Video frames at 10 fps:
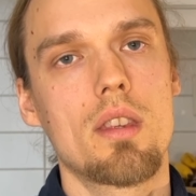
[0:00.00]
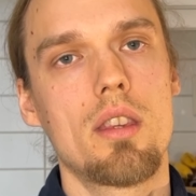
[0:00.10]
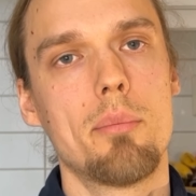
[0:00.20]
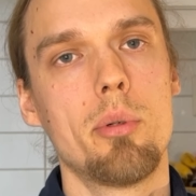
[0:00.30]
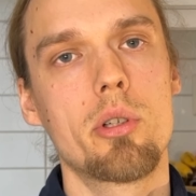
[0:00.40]

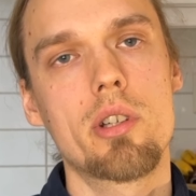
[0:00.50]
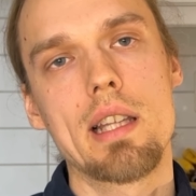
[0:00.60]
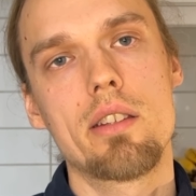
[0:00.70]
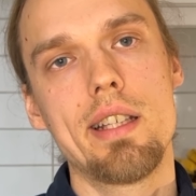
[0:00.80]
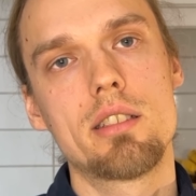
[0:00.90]
The book
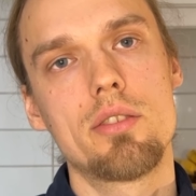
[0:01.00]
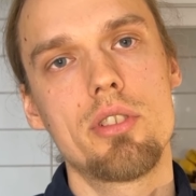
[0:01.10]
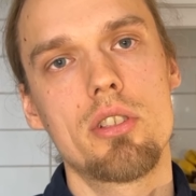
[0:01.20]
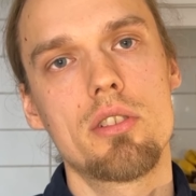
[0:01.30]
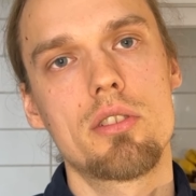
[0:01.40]
and the
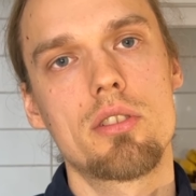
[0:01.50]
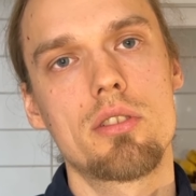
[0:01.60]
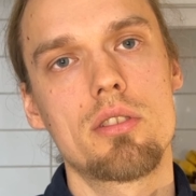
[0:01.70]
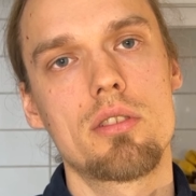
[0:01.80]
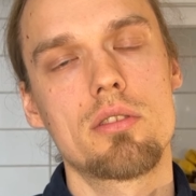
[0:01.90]

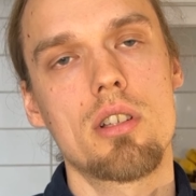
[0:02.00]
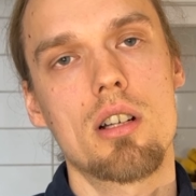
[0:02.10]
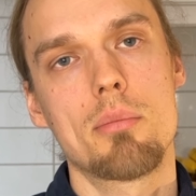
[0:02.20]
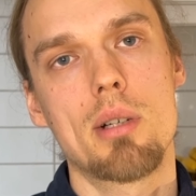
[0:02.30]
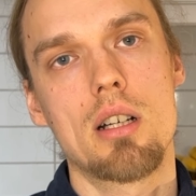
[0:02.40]
interviews
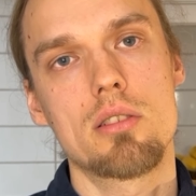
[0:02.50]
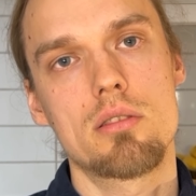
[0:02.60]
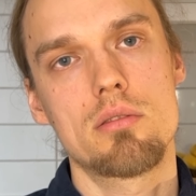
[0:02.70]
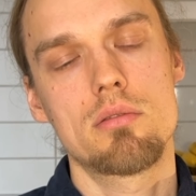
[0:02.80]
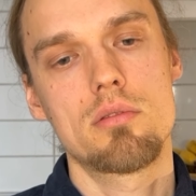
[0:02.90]
talk about
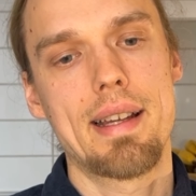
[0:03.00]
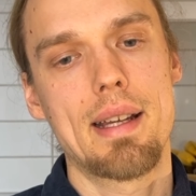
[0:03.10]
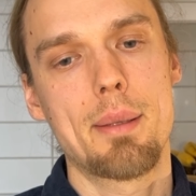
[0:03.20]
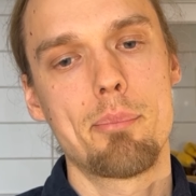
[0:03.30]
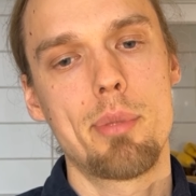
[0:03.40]

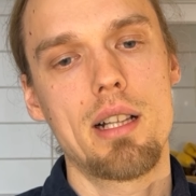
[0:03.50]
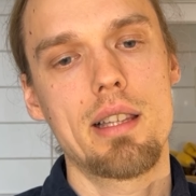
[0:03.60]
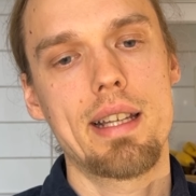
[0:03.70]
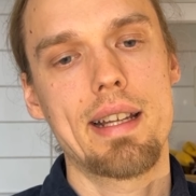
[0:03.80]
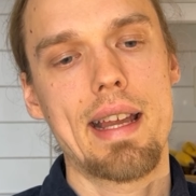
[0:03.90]

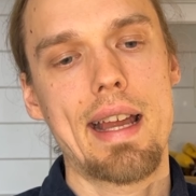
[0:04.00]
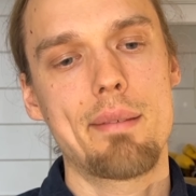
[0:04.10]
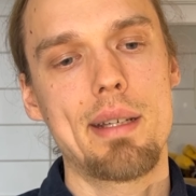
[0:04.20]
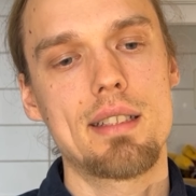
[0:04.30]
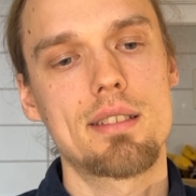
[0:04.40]
building
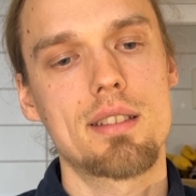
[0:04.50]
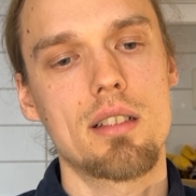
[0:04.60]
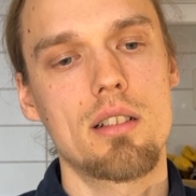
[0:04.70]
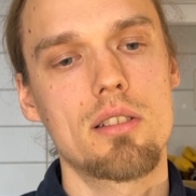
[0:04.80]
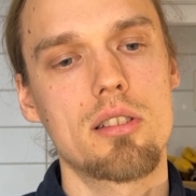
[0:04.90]
habits
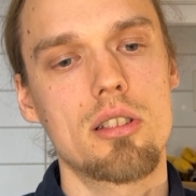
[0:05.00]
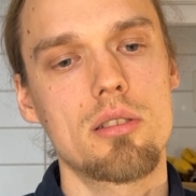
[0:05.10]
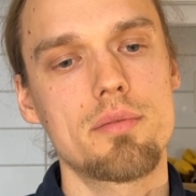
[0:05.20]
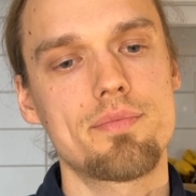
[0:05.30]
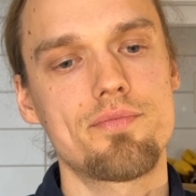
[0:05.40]
also.